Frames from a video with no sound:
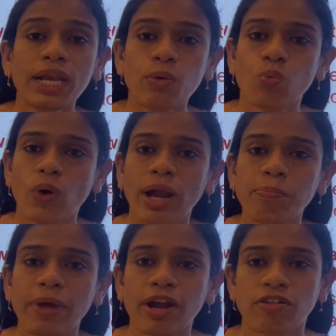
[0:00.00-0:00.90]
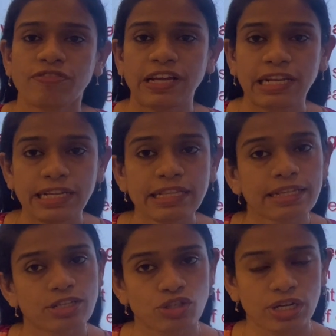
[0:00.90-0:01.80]
one pair of allele
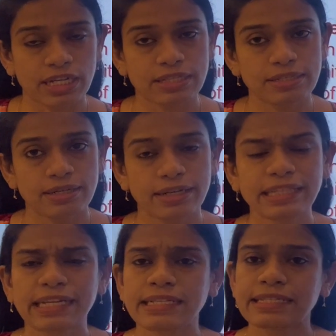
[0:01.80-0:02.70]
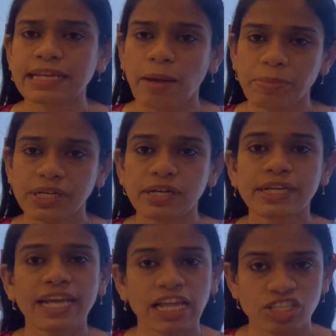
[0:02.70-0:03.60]
that you are considering, that is capital T and